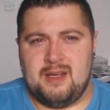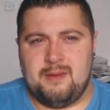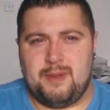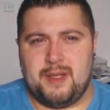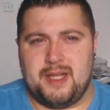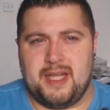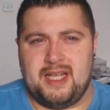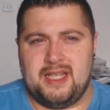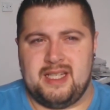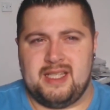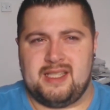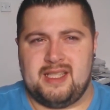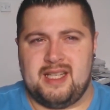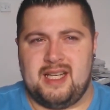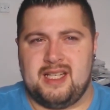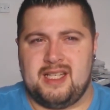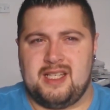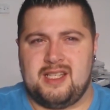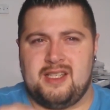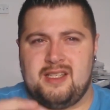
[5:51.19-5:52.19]
But then there's
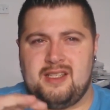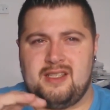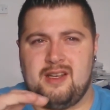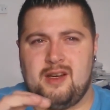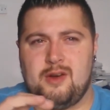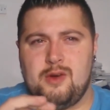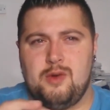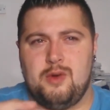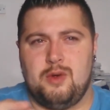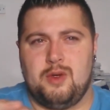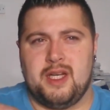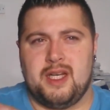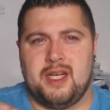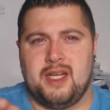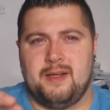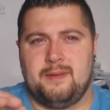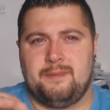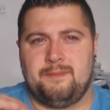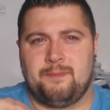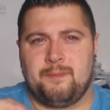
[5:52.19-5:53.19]
like a subtle kind
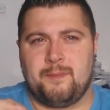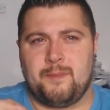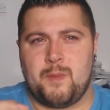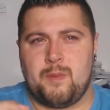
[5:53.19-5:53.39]
of